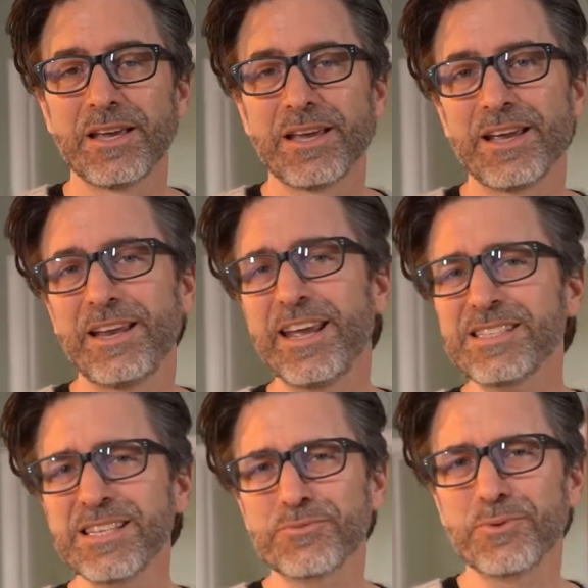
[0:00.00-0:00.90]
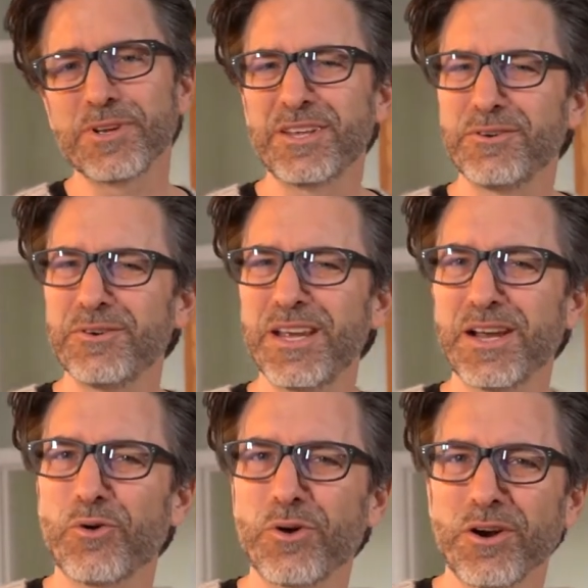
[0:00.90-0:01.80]
And he has this really unique
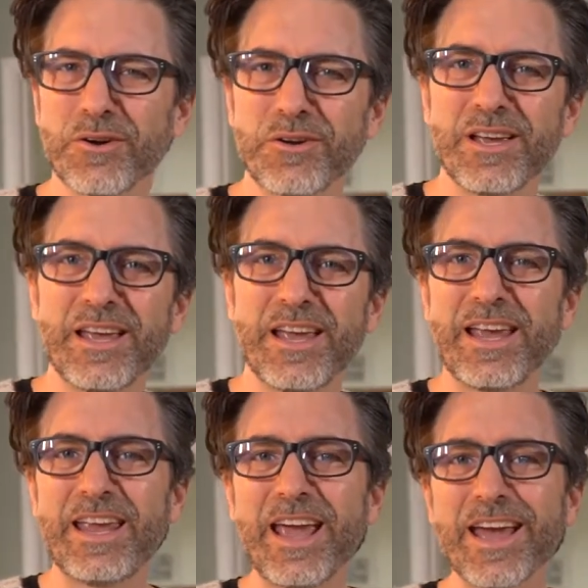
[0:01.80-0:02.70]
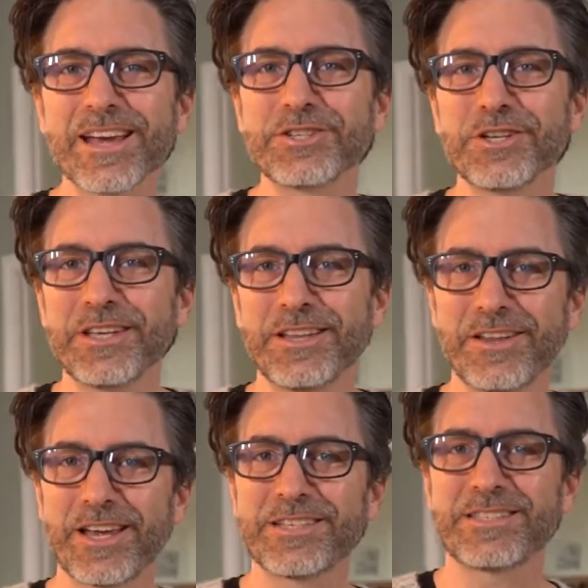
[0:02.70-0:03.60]
quirk. He actually
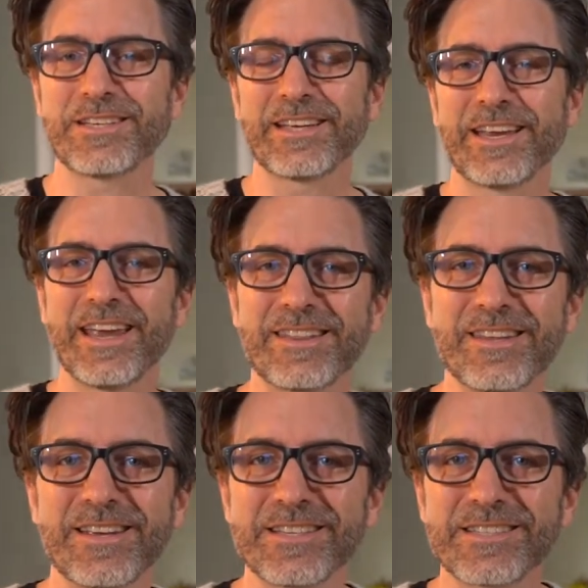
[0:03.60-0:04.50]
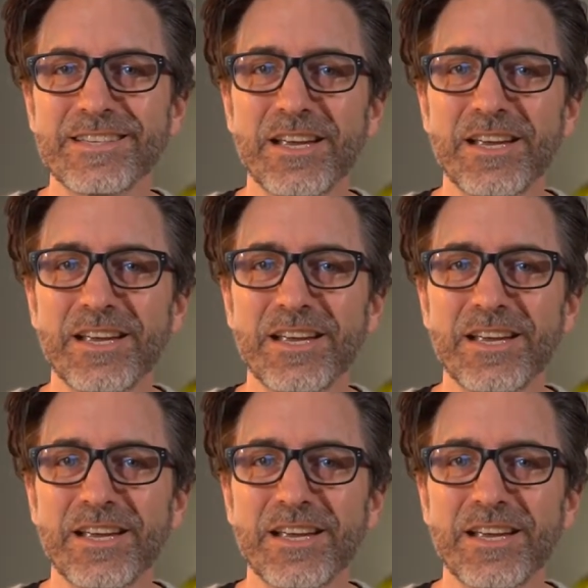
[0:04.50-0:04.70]
likes to, get this,